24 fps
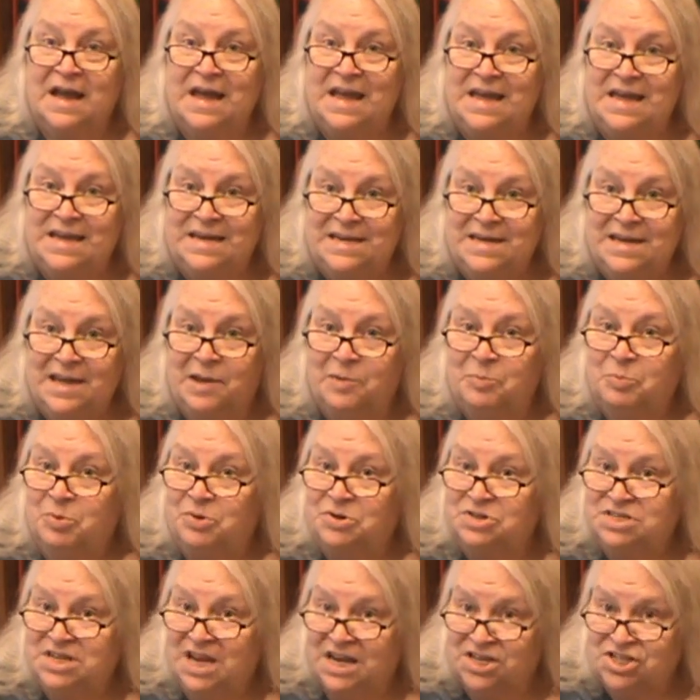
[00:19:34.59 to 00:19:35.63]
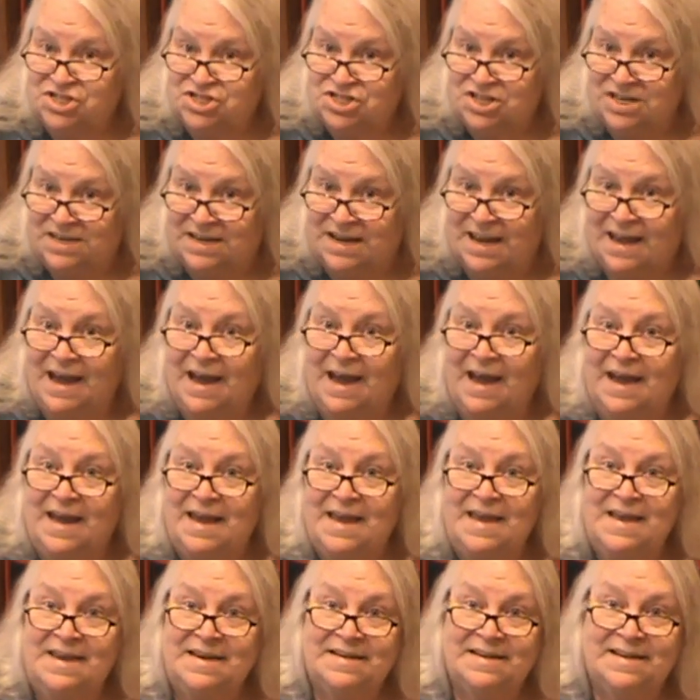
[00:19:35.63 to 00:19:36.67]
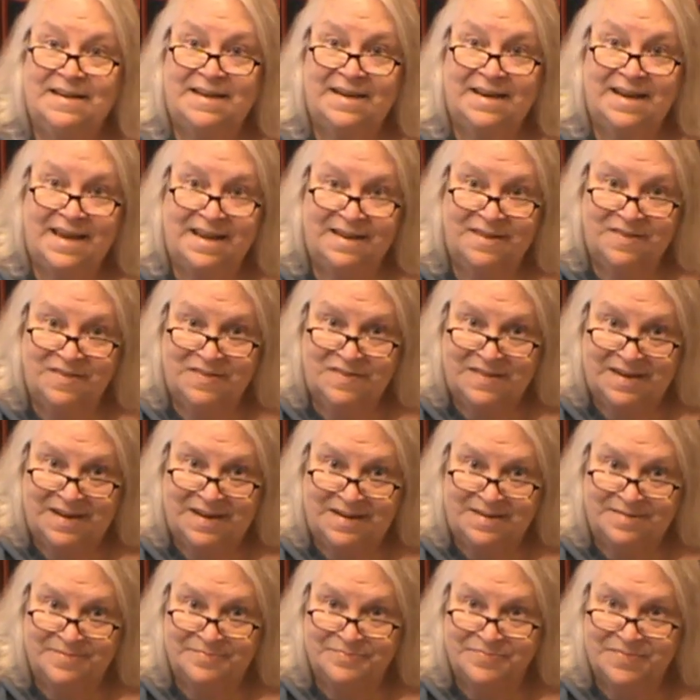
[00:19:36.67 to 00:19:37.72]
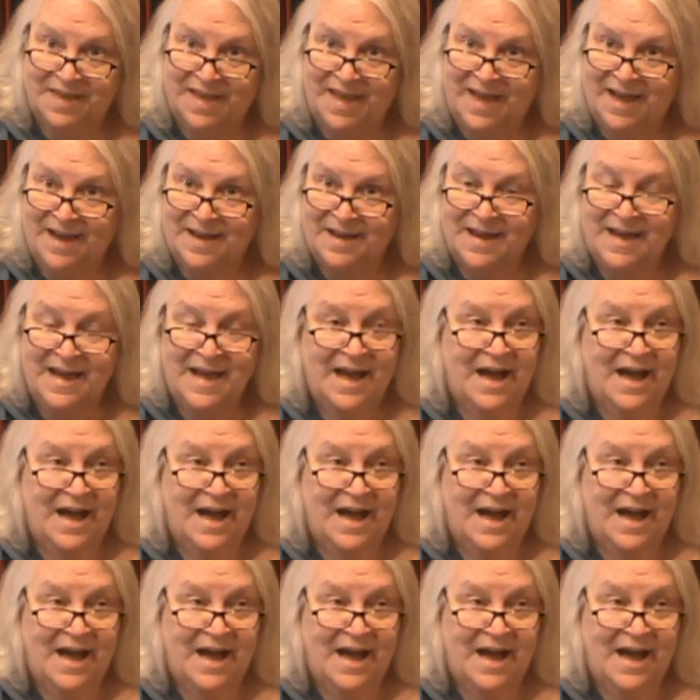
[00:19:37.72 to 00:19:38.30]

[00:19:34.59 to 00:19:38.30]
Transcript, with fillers: in protection, in cleansing, okay?